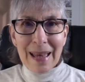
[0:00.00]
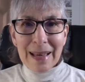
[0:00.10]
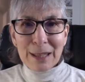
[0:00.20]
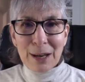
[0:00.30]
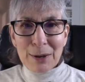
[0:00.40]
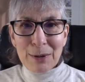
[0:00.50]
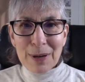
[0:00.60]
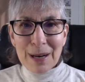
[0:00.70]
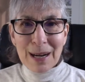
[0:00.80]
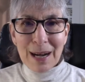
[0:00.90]
Hello,
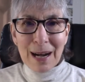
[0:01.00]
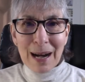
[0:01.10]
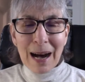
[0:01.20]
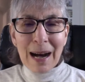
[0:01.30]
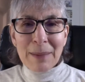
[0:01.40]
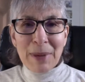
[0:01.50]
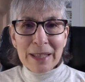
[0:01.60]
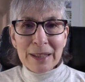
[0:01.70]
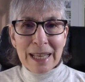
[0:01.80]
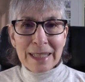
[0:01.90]
I'm
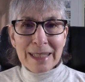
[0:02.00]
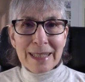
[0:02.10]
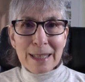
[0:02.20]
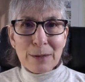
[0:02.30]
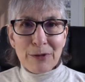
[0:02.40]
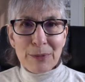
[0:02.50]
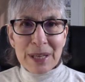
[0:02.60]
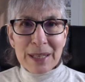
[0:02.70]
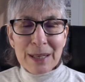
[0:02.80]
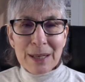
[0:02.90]
Helaine
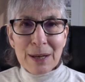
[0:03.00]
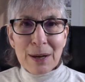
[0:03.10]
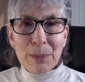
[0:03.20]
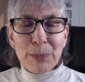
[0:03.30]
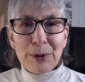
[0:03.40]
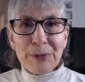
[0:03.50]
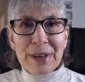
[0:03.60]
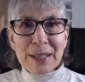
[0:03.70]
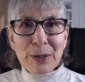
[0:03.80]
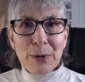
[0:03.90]
Silverman,
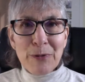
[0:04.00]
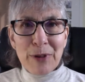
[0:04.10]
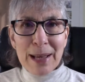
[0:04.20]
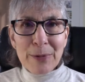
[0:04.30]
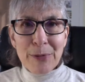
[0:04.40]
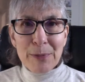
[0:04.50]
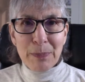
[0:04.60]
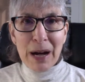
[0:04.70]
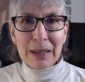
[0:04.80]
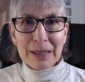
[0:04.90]
professor of
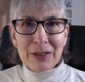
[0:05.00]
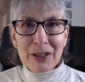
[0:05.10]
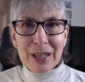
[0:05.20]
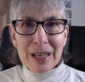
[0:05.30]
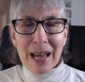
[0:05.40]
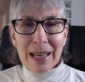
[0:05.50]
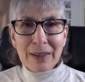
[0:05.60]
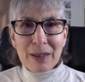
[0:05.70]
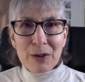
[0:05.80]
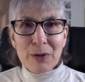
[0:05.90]
anthropology
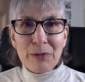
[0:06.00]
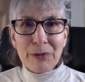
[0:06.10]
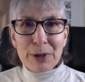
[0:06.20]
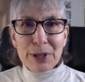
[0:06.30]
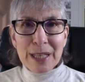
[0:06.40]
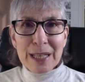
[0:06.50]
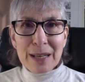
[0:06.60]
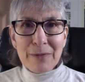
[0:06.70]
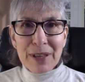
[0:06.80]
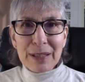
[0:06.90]
at the University
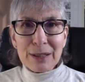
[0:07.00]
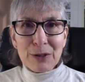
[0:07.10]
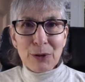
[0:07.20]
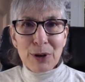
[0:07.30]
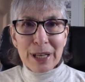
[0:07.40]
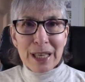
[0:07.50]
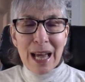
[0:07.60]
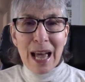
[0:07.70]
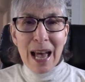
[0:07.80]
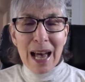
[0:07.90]
of Illinois
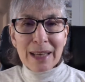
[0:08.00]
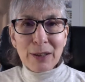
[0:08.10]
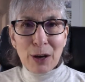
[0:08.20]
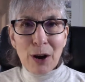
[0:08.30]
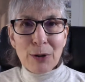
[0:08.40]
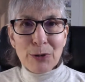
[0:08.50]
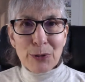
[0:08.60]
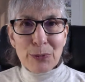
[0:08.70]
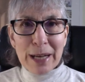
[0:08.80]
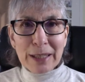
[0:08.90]
and
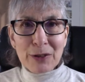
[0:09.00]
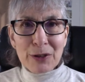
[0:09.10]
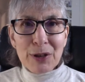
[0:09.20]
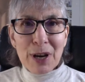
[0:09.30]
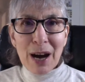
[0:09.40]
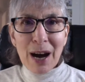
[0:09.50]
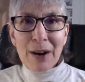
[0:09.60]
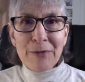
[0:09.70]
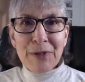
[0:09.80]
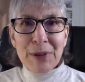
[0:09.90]
co-director
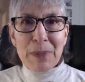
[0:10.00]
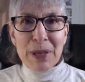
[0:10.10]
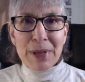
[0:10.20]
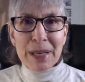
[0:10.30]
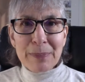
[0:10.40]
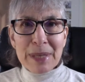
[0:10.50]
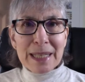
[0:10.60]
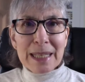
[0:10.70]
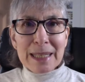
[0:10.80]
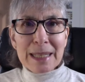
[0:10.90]
of the Mythic
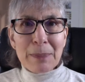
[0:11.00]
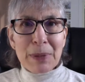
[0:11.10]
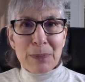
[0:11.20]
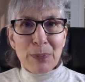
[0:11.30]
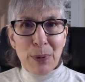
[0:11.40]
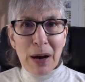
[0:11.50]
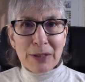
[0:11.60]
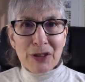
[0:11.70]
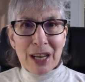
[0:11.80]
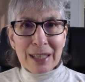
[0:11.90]
Mississippi
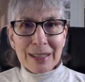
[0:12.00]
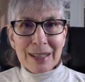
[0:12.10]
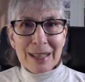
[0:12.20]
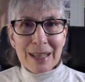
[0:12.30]
project.